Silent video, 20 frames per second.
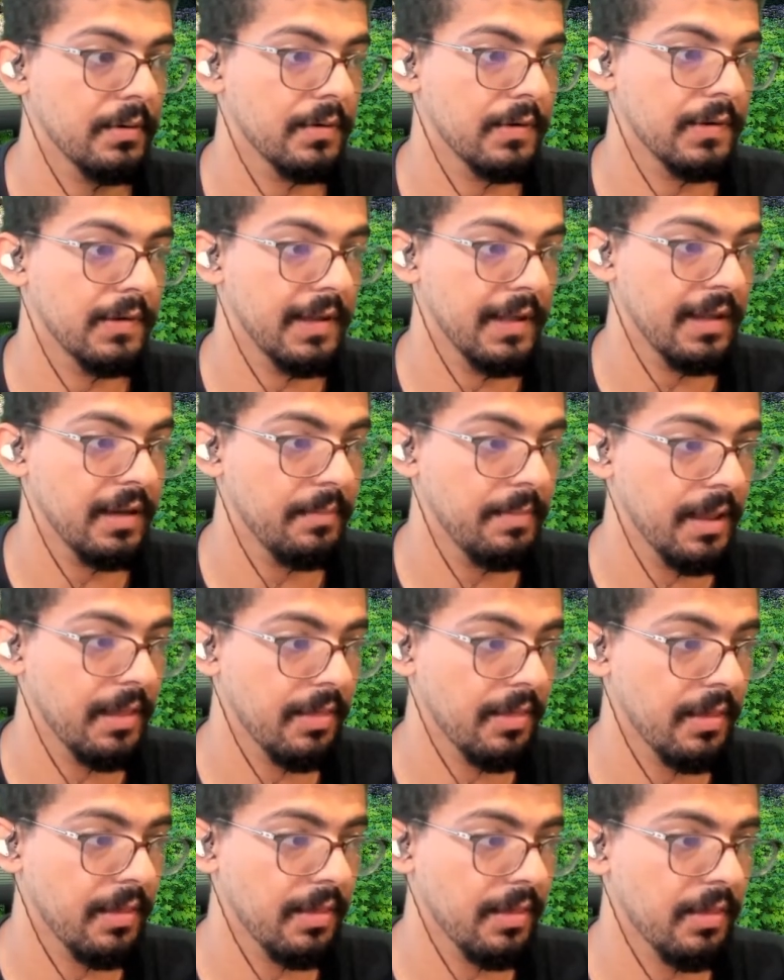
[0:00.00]
to
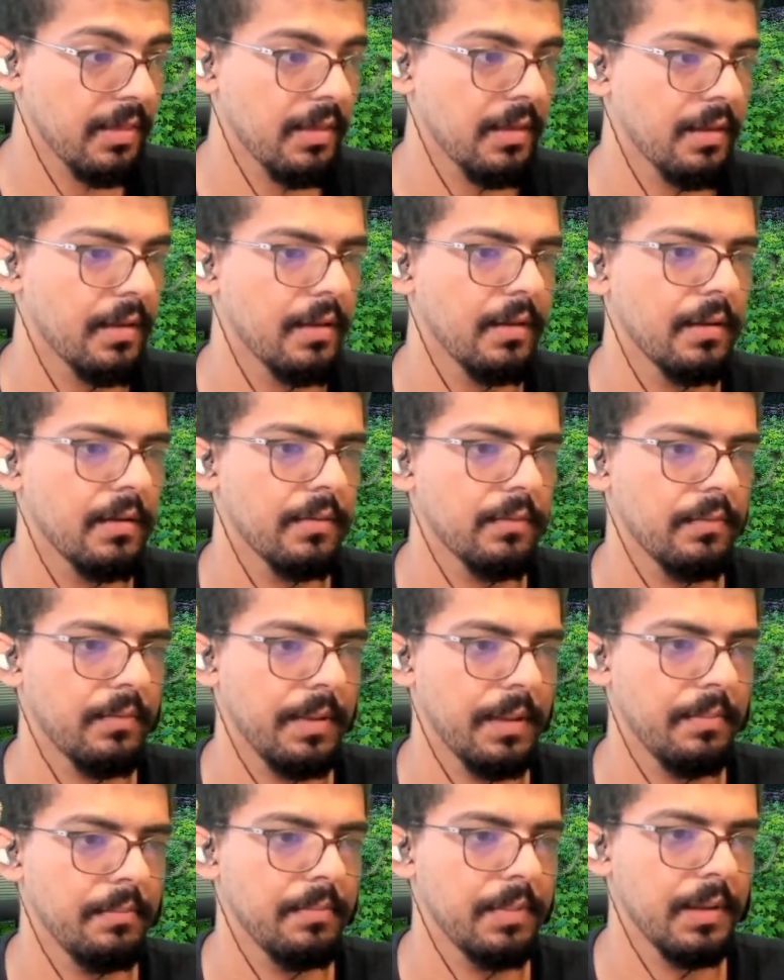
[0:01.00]
databases,
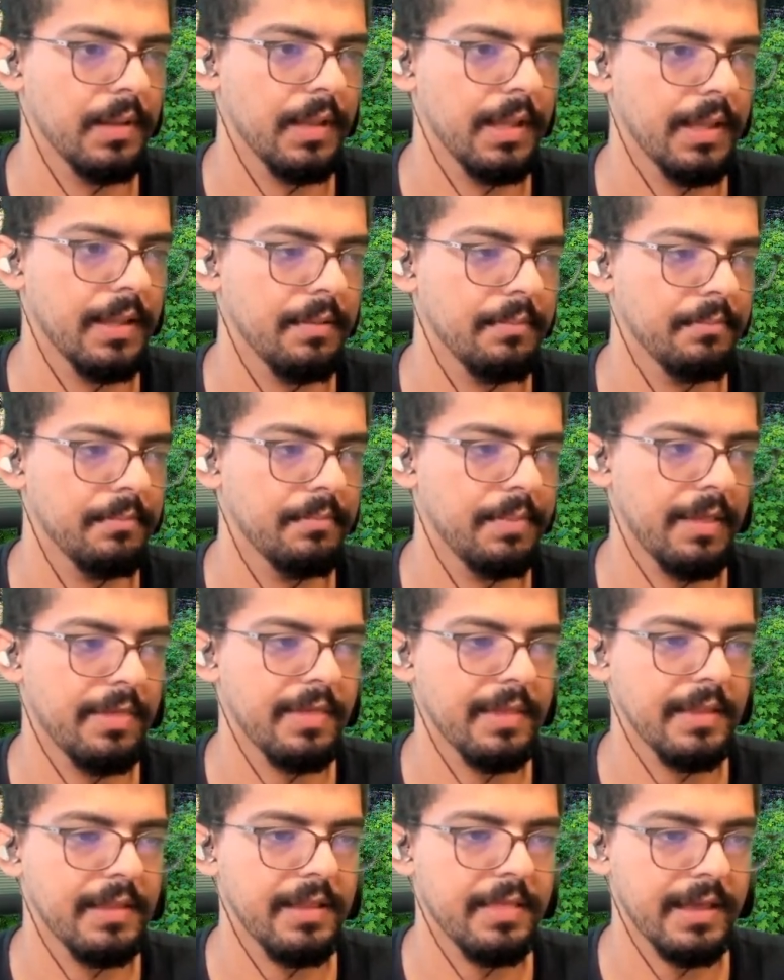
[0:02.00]
right? But like
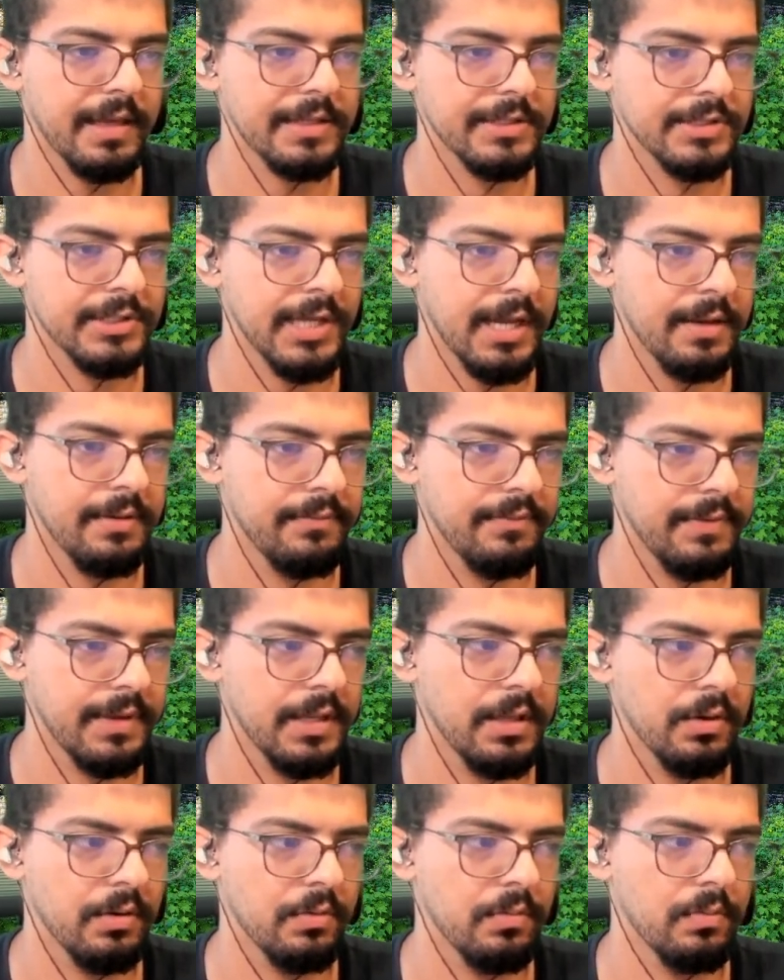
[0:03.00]
basically it's like a chat and
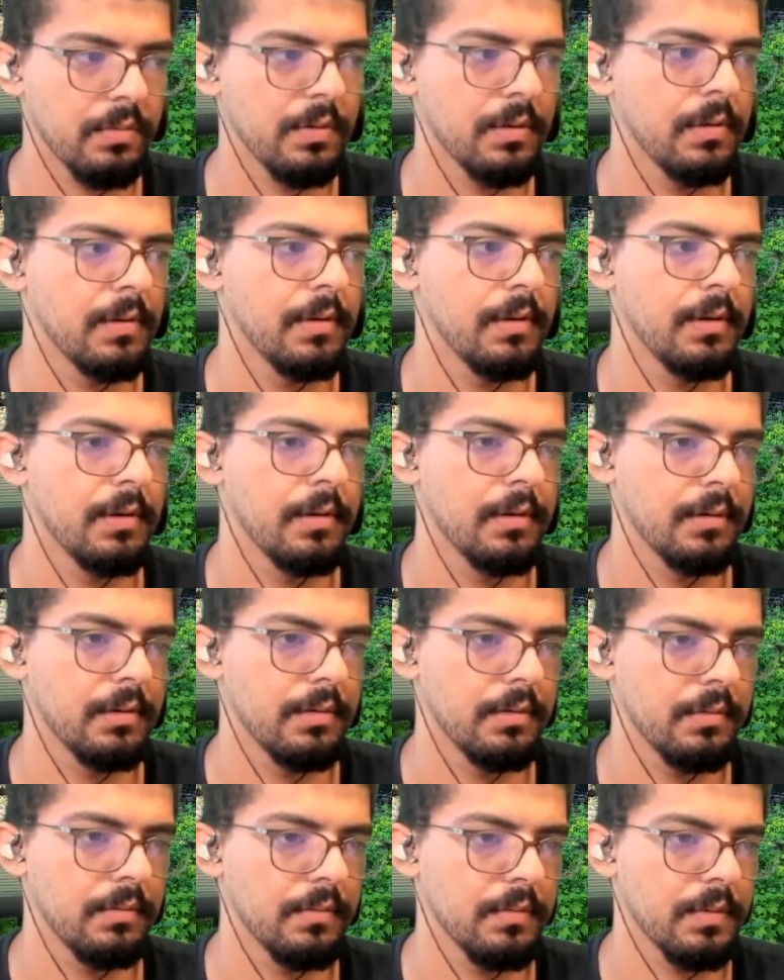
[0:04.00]
video
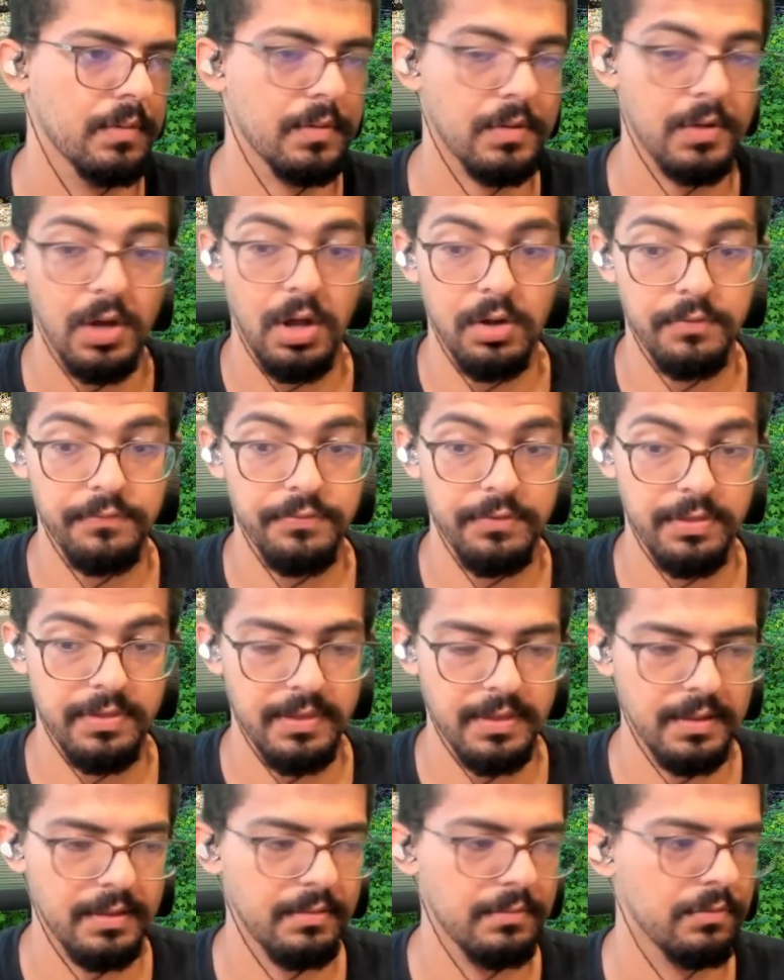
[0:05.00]

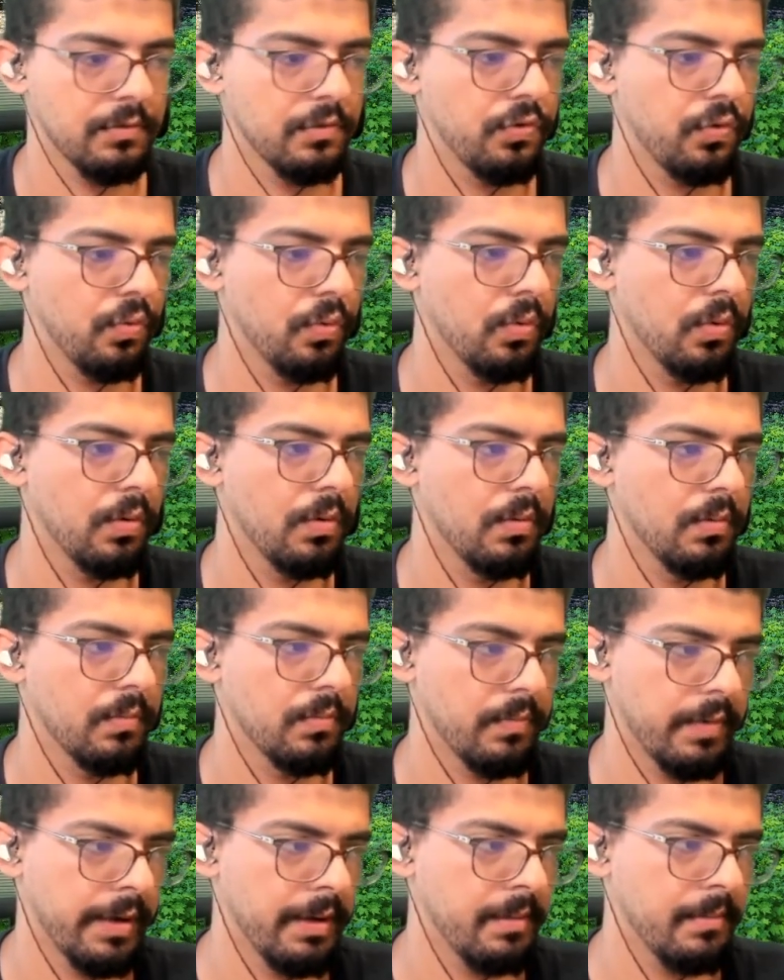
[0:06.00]
conferencing tool,
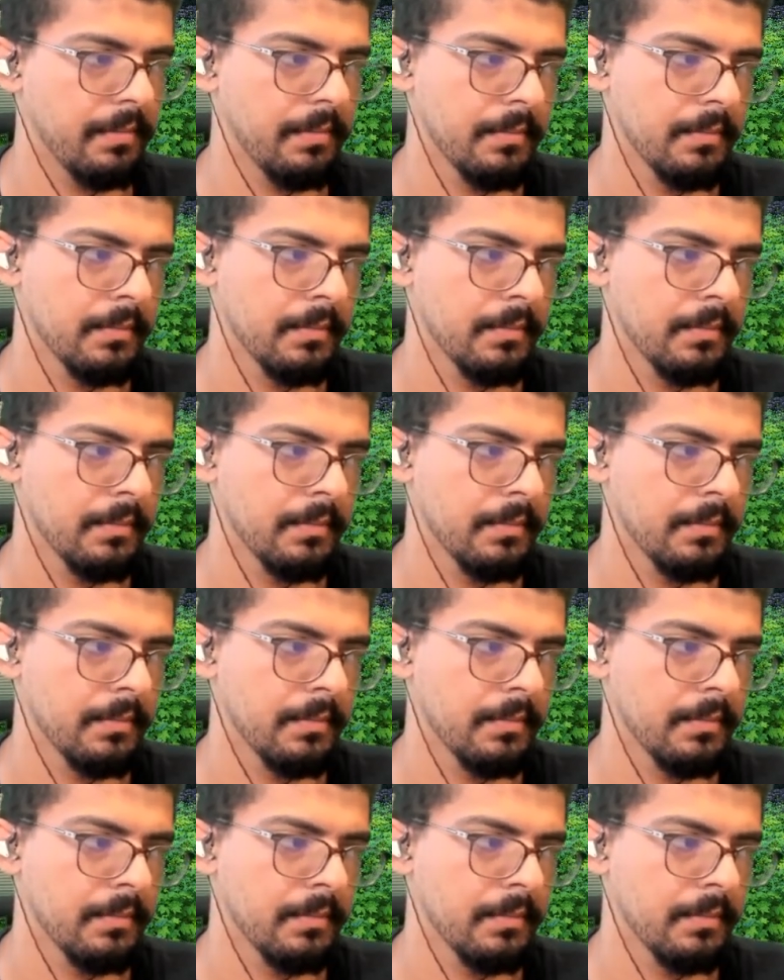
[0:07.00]
right?